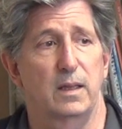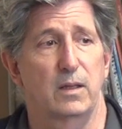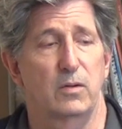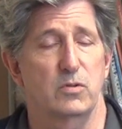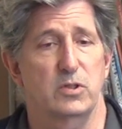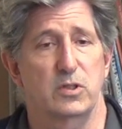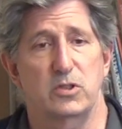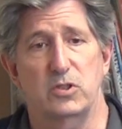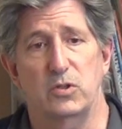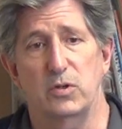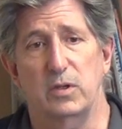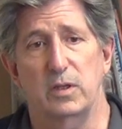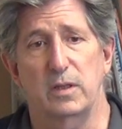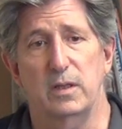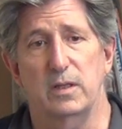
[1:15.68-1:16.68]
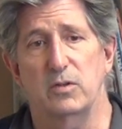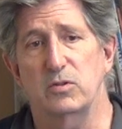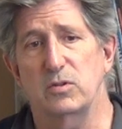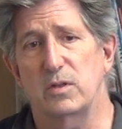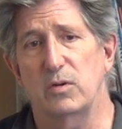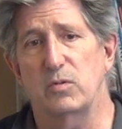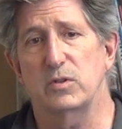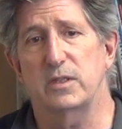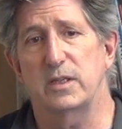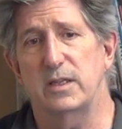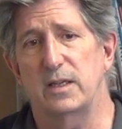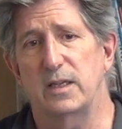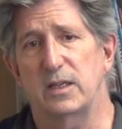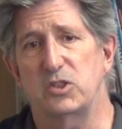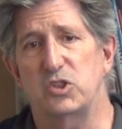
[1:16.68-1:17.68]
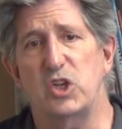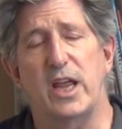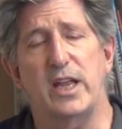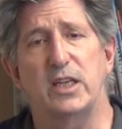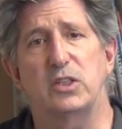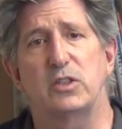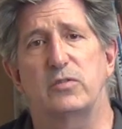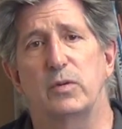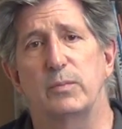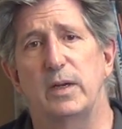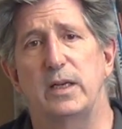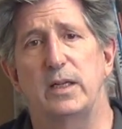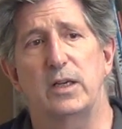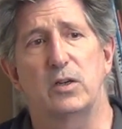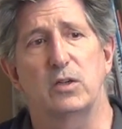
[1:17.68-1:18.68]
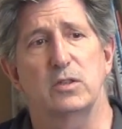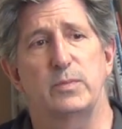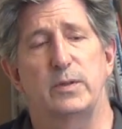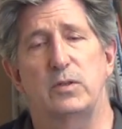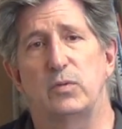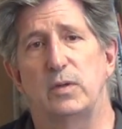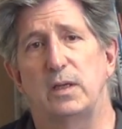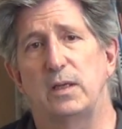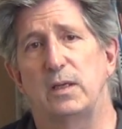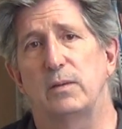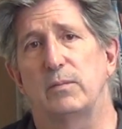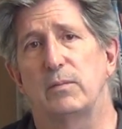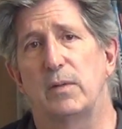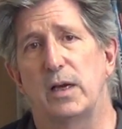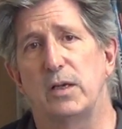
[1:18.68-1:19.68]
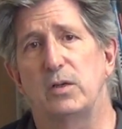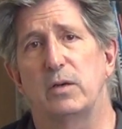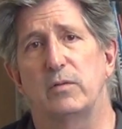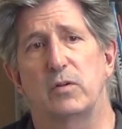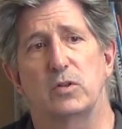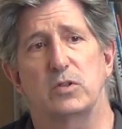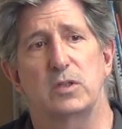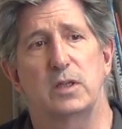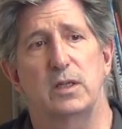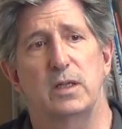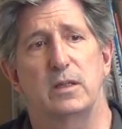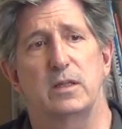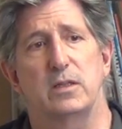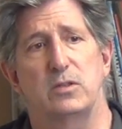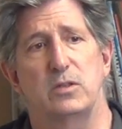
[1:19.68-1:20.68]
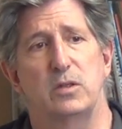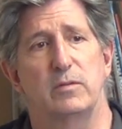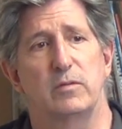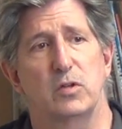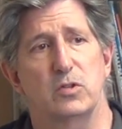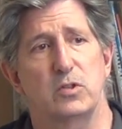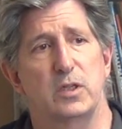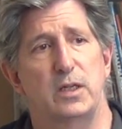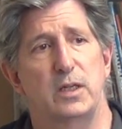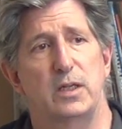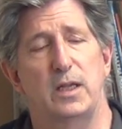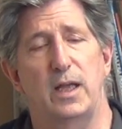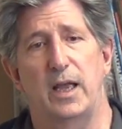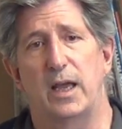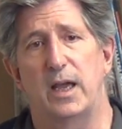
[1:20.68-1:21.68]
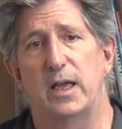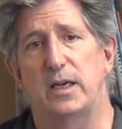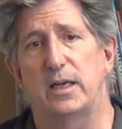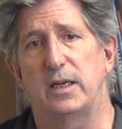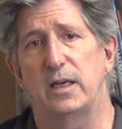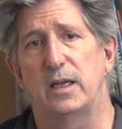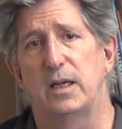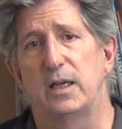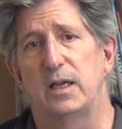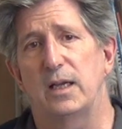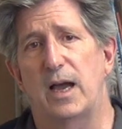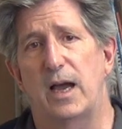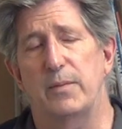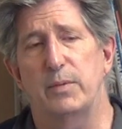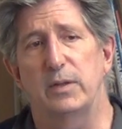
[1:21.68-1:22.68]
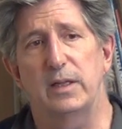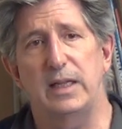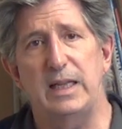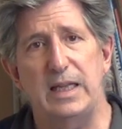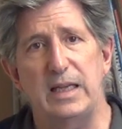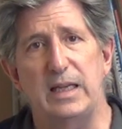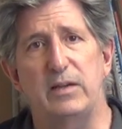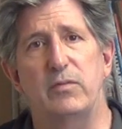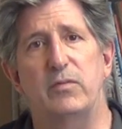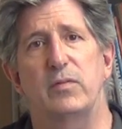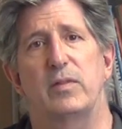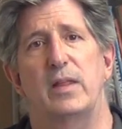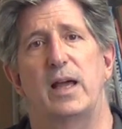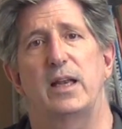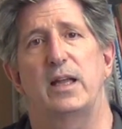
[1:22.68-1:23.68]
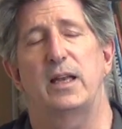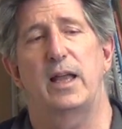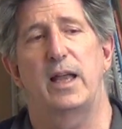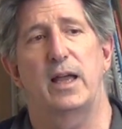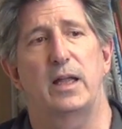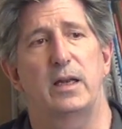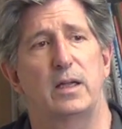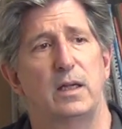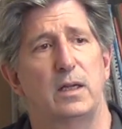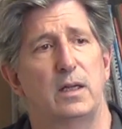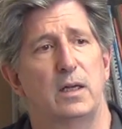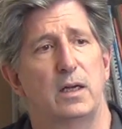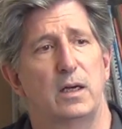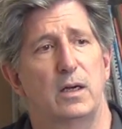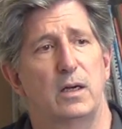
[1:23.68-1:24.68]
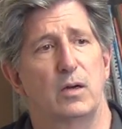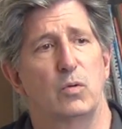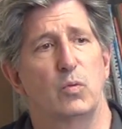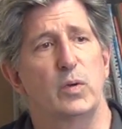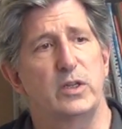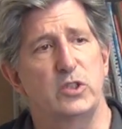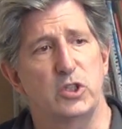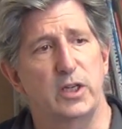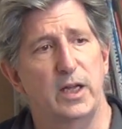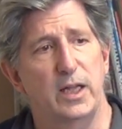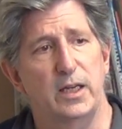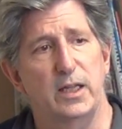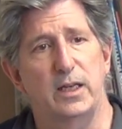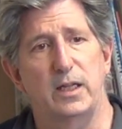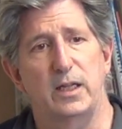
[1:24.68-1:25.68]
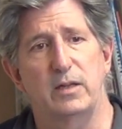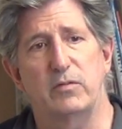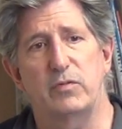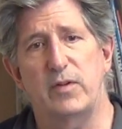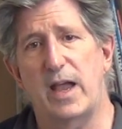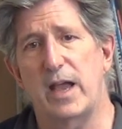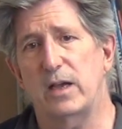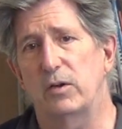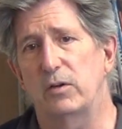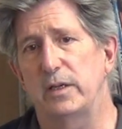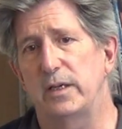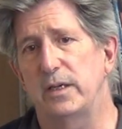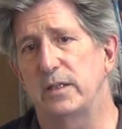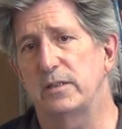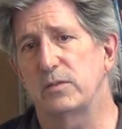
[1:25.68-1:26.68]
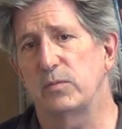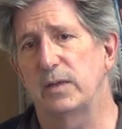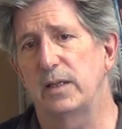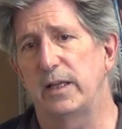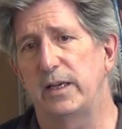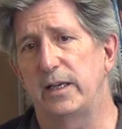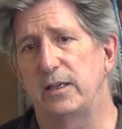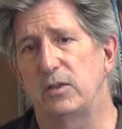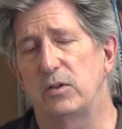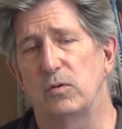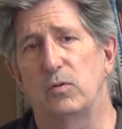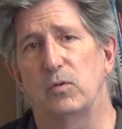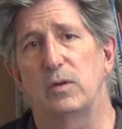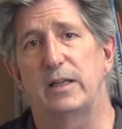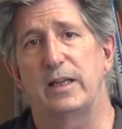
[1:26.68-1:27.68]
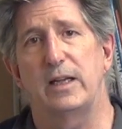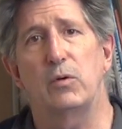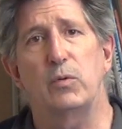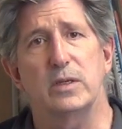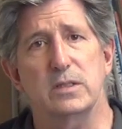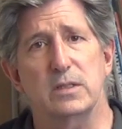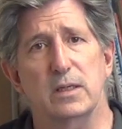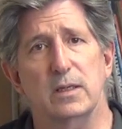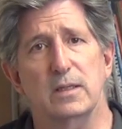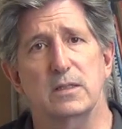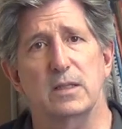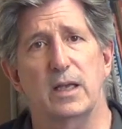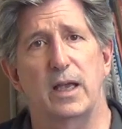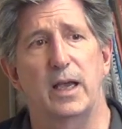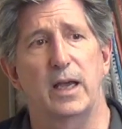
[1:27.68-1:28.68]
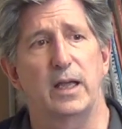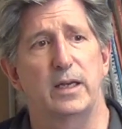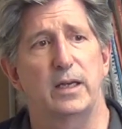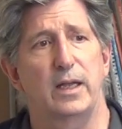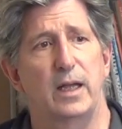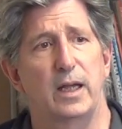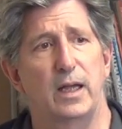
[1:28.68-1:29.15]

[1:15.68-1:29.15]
There was an exchange for many years between my university and this university, and I believe that it had originated in faculties relating to linguistics and